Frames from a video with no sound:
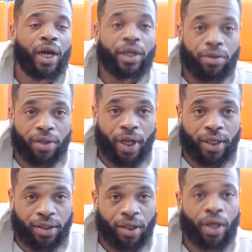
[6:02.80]
I
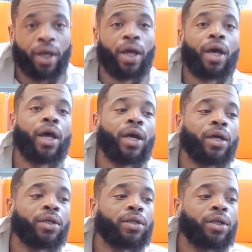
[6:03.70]
utilize
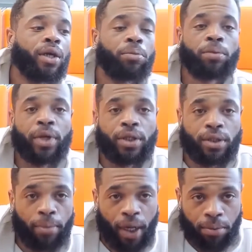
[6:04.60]
and implement
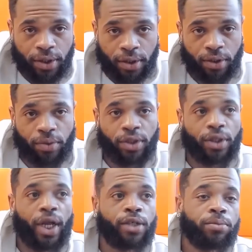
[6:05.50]
into my business, which
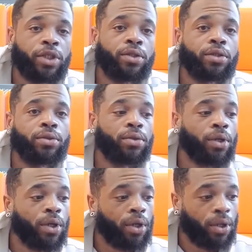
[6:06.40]
allows me to
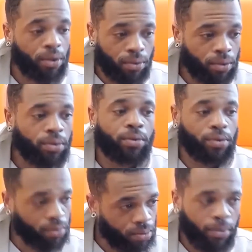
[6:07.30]

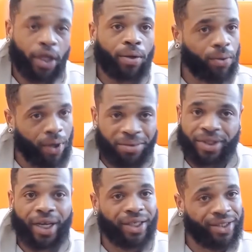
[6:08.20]
make
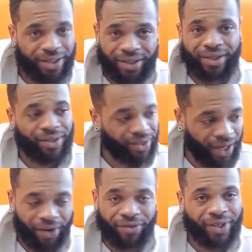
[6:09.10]
websites
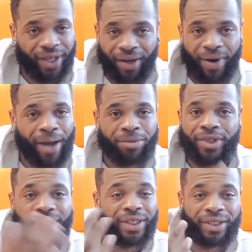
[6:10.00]
every day
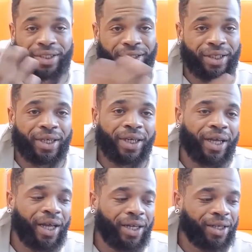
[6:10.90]
rapidly, easy.
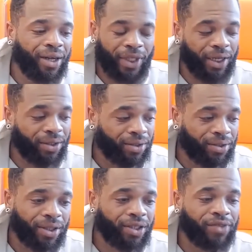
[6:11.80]
And yeah,
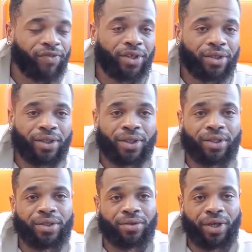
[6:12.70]
it's fun,
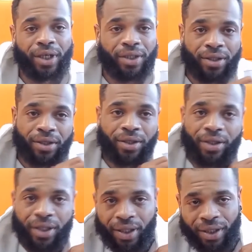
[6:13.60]
it's great,
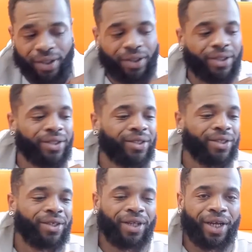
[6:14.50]
and
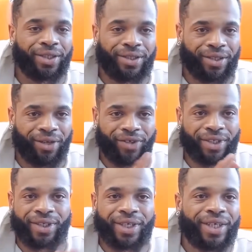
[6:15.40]
clients love it.
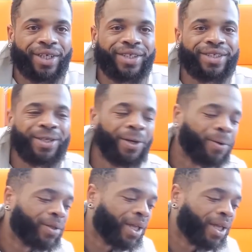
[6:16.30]
So,